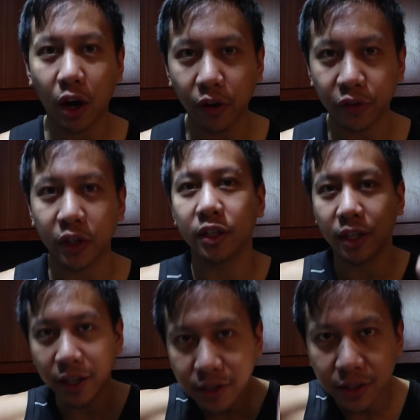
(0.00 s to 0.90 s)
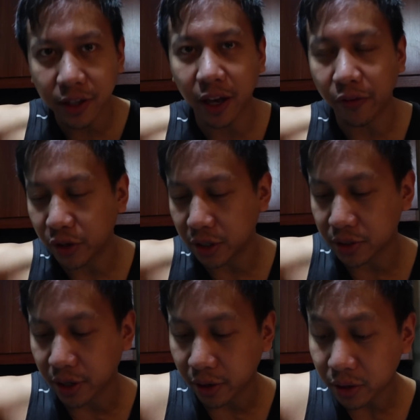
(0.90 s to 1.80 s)
coffee. Yes, the caffeine
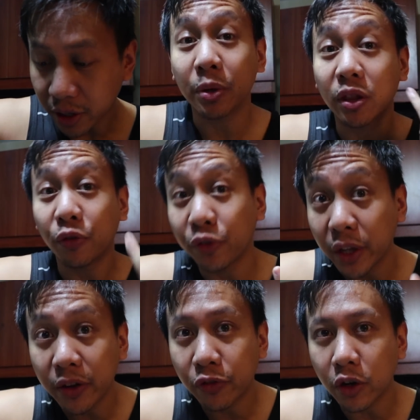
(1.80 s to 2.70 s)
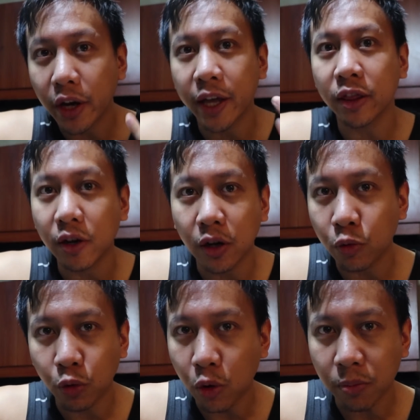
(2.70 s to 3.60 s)
is there, but the flavor and the
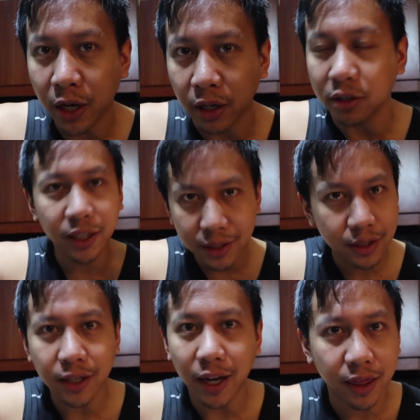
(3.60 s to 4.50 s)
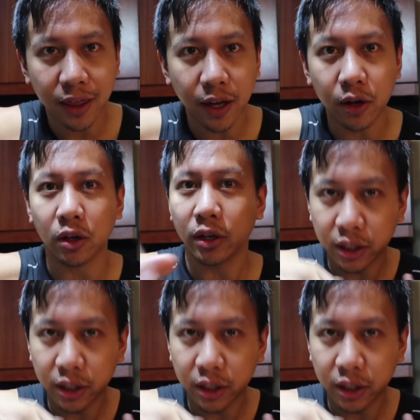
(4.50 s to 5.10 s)
aroma is not there.